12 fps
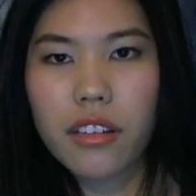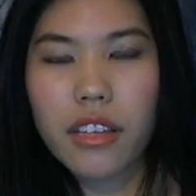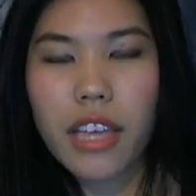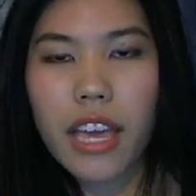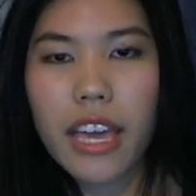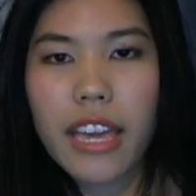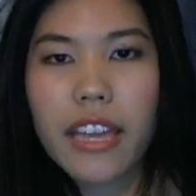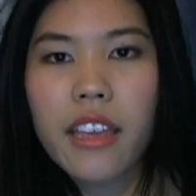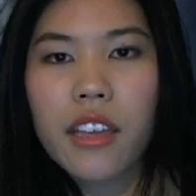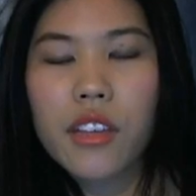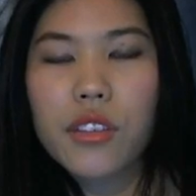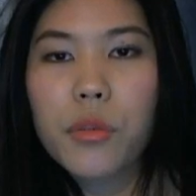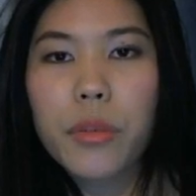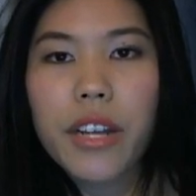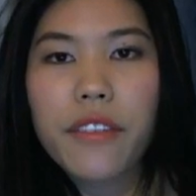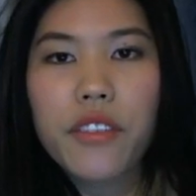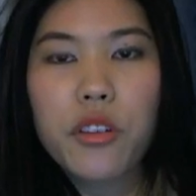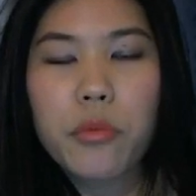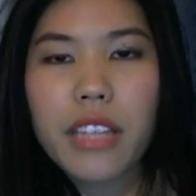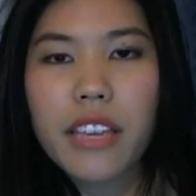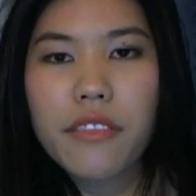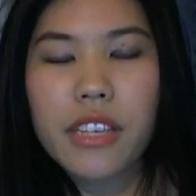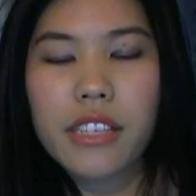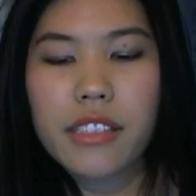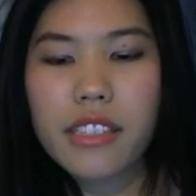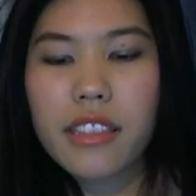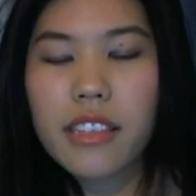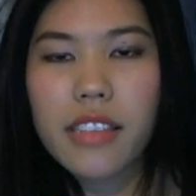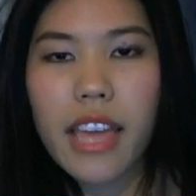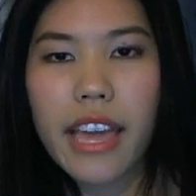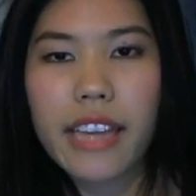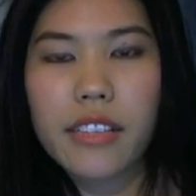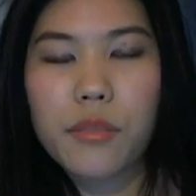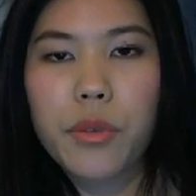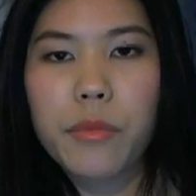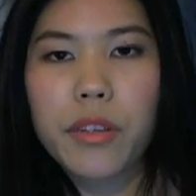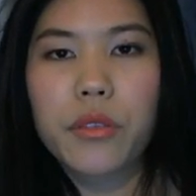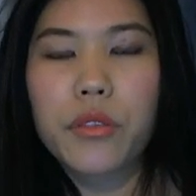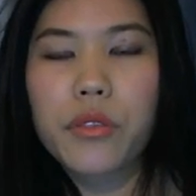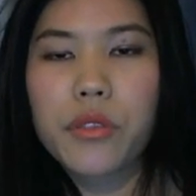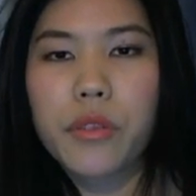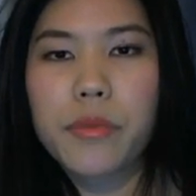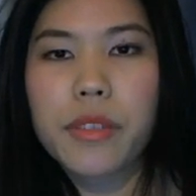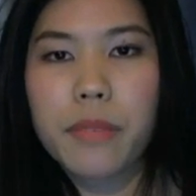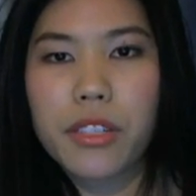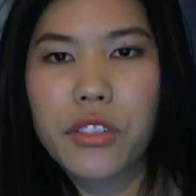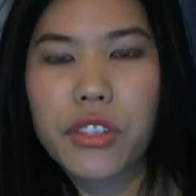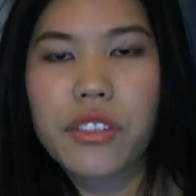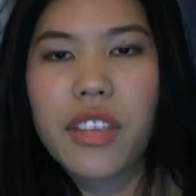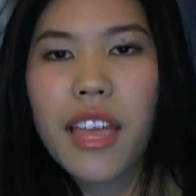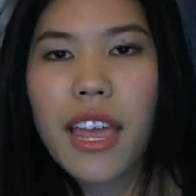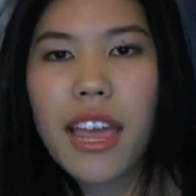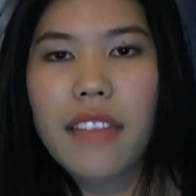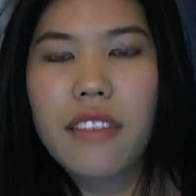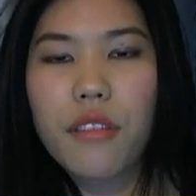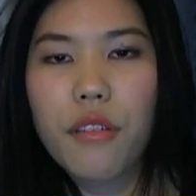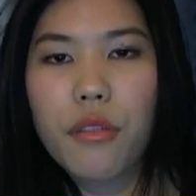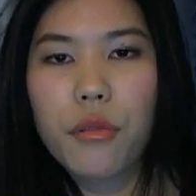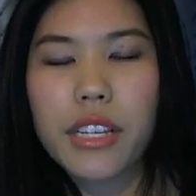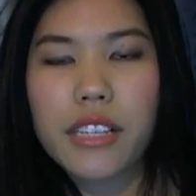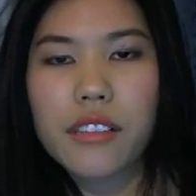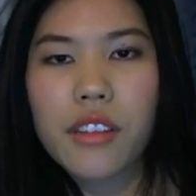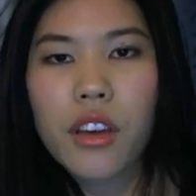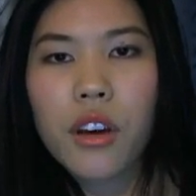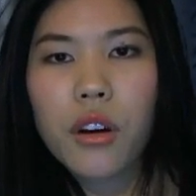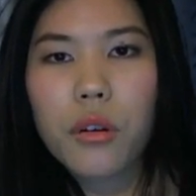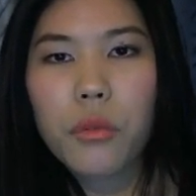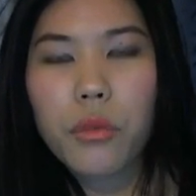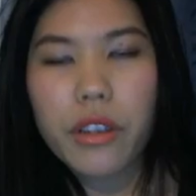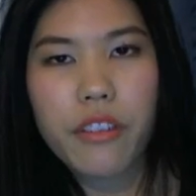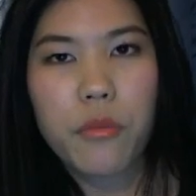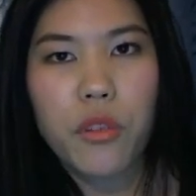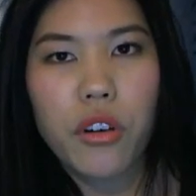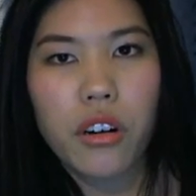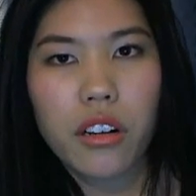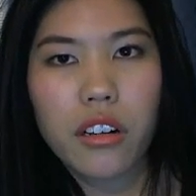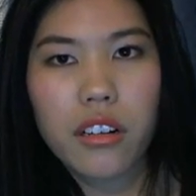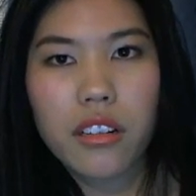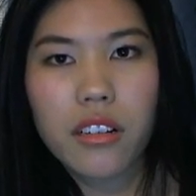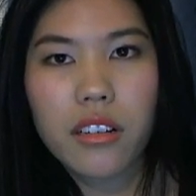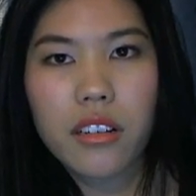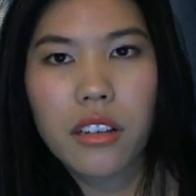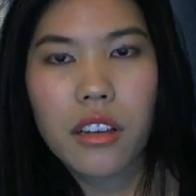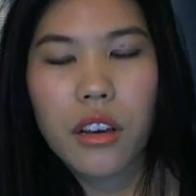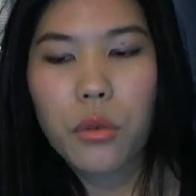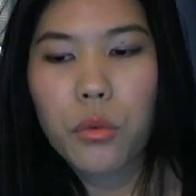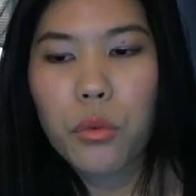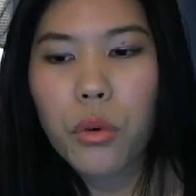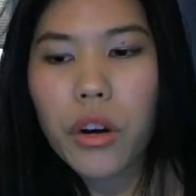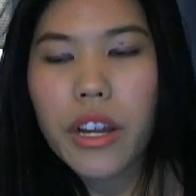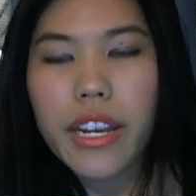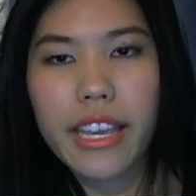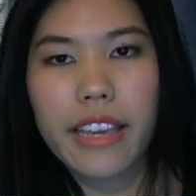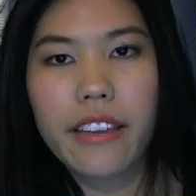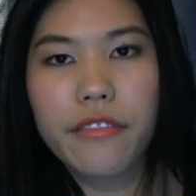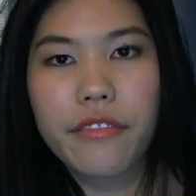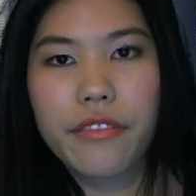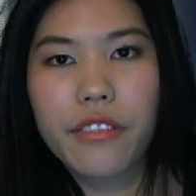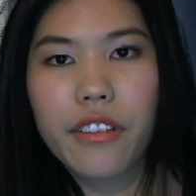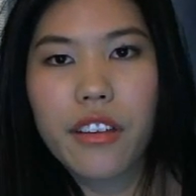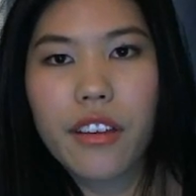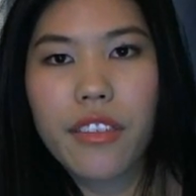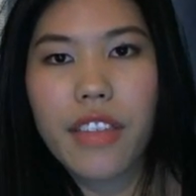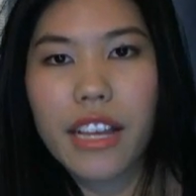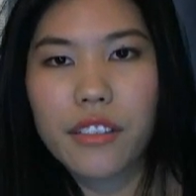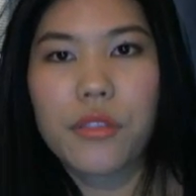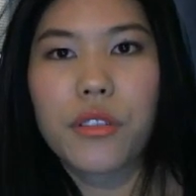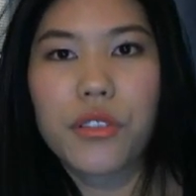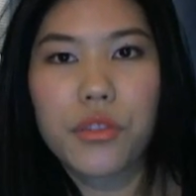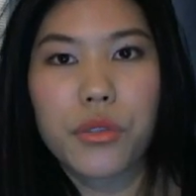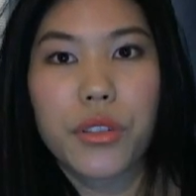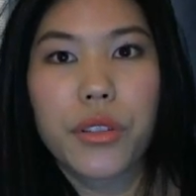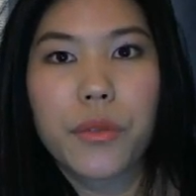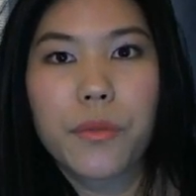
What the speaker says: Okay, so whatever your belief is, in this case, women are all snobs and bitches, and then the thought is, what if I'm wrong? What if that's not true?